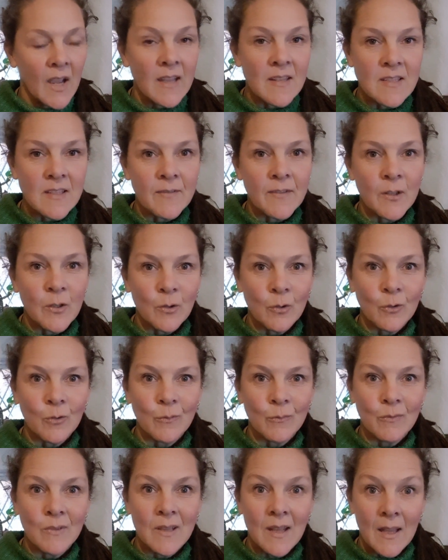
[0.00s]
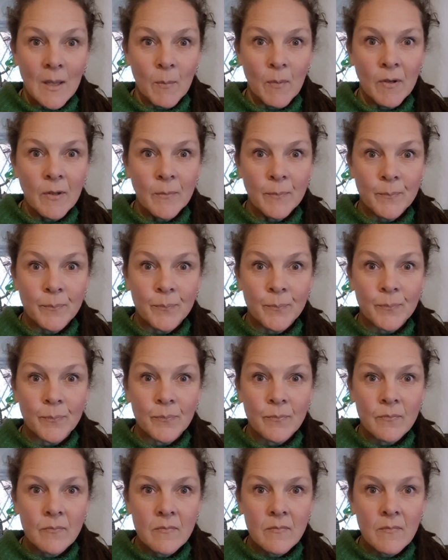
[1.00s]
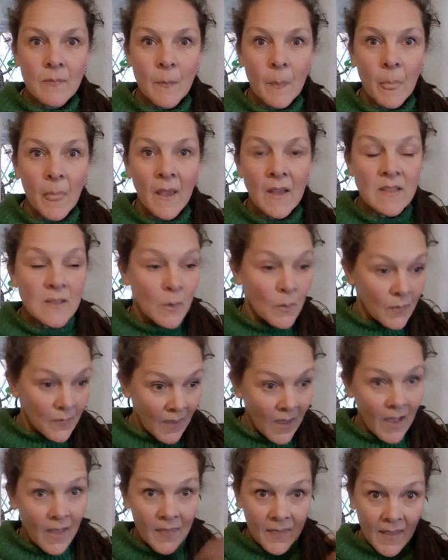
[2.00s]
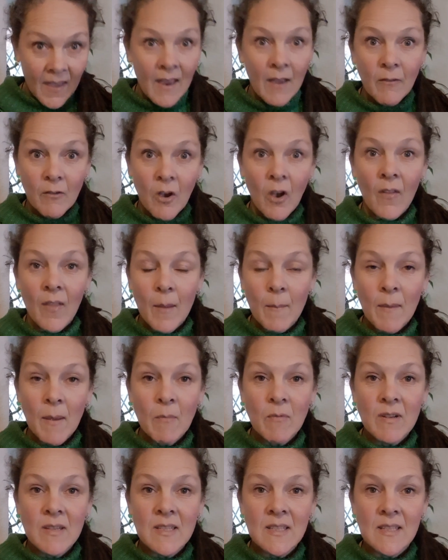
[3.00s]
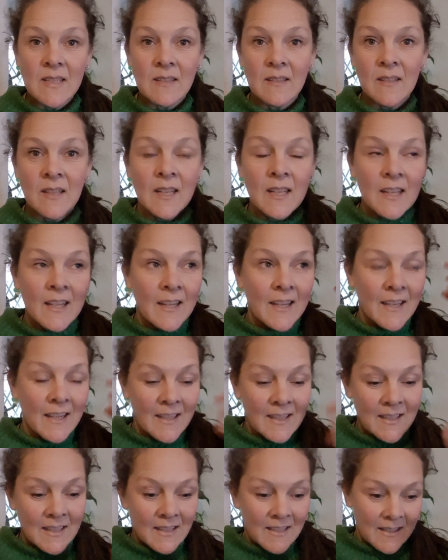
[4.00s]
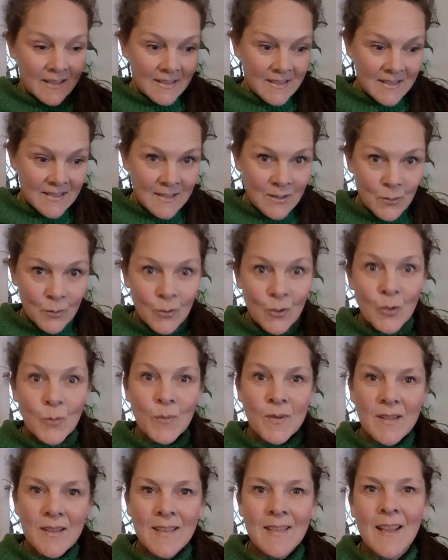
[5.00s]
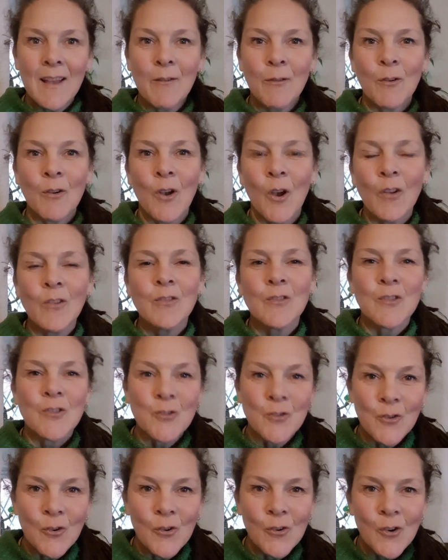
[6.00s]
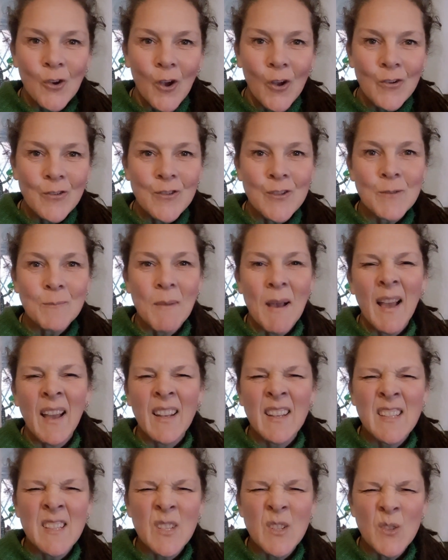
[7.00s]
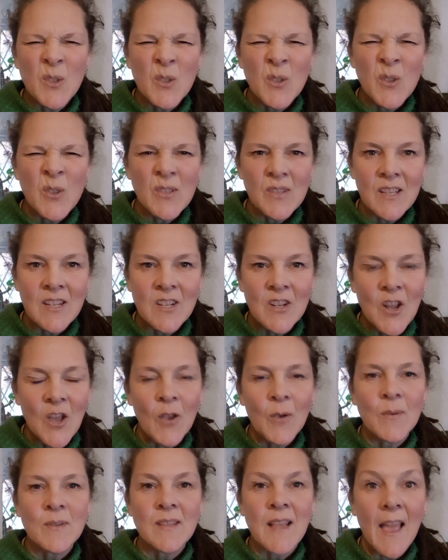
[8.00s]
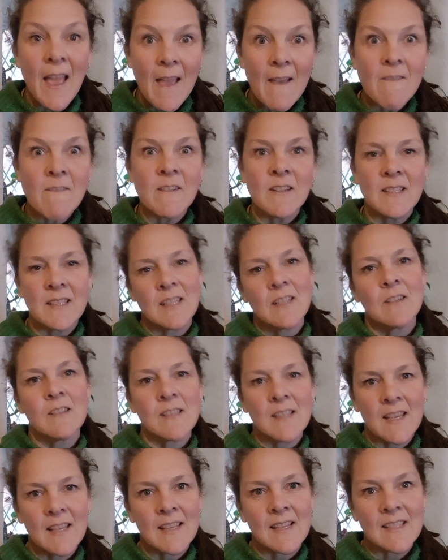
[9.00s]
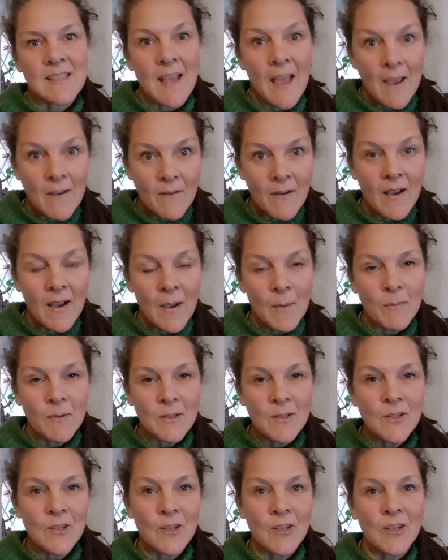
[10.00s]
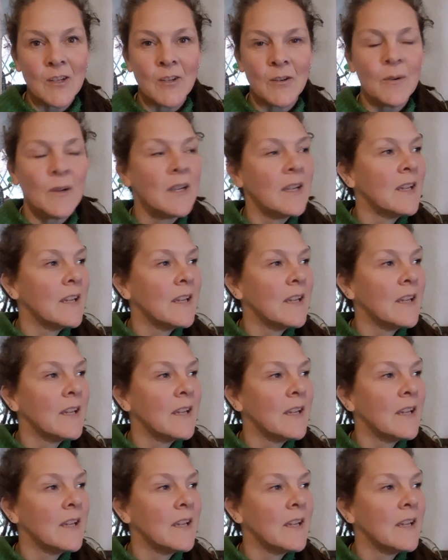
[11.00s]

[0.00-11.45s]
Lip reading: difficult labour. So that they have got that memory still. It's stored within their unconscious. Your unconscious mind stores and knows every single thing that's ever happened to you